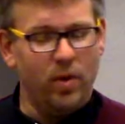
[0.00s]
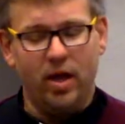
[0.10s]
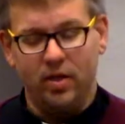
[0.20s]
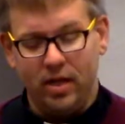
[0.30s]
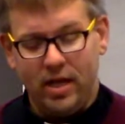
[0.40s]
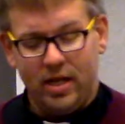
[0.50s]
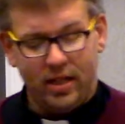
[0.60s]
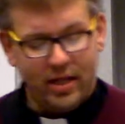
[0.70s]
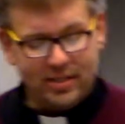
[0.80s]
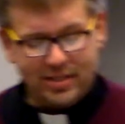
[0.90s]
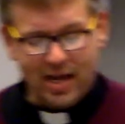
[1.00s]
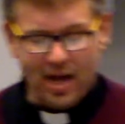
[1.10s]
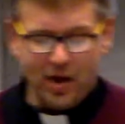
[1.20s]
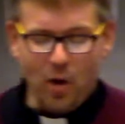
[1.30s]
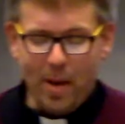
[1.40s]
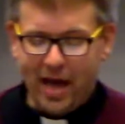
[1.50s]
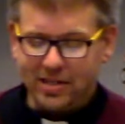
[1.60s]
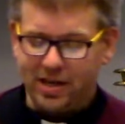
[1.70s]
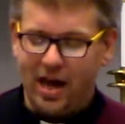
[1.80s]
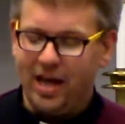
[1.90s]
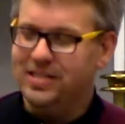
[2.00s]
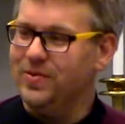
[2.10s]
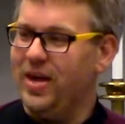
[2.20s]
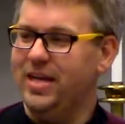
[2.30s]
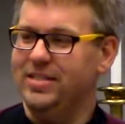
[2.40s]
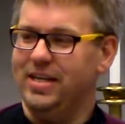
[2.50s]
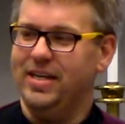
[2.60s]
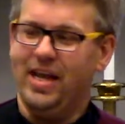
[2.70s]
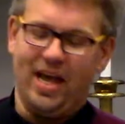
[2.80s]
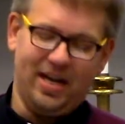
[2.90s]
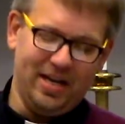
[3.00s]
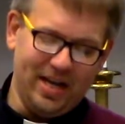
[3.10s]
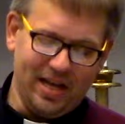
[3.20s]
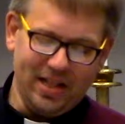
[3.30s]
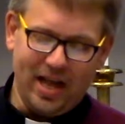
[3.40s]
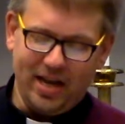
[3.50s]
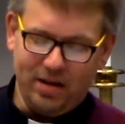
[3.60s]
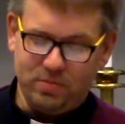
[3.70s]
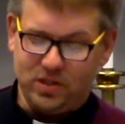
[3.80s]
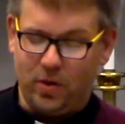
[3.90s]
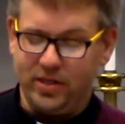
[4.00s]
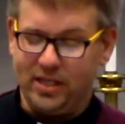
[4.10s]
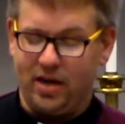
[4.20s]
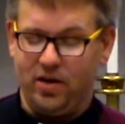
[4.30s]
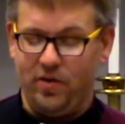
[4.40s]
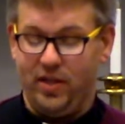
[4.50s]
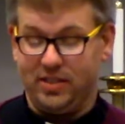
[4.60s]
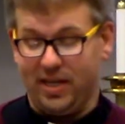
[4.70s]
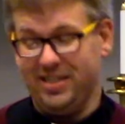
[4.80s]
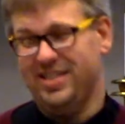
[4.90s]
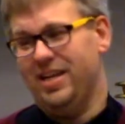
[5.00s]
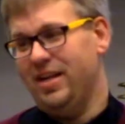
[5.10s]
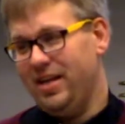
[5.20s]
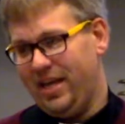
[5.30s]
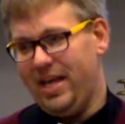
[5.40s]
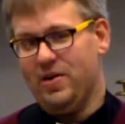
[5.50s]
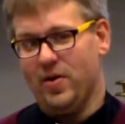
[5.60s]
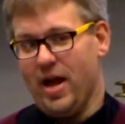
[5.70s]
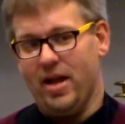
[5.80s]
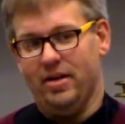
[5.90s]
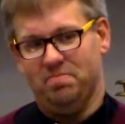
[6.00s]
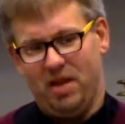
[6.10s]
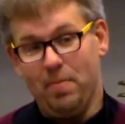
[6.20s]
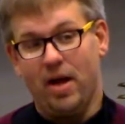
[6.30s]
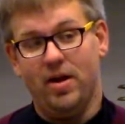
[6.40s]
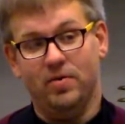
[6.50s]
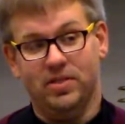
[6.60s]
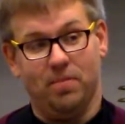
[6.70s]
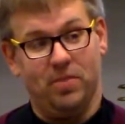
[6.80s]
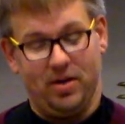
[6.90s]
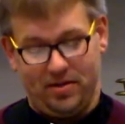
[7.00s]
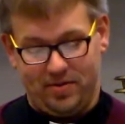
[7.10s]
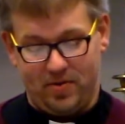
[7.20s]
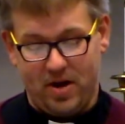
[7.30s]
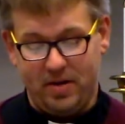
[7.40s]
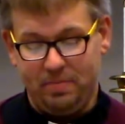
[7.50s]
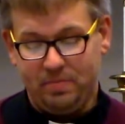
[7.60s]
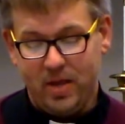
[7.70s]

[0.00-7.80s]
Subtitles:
Well, let's go back to God's ways and let him show us how to do these things that he created. He might know something, right?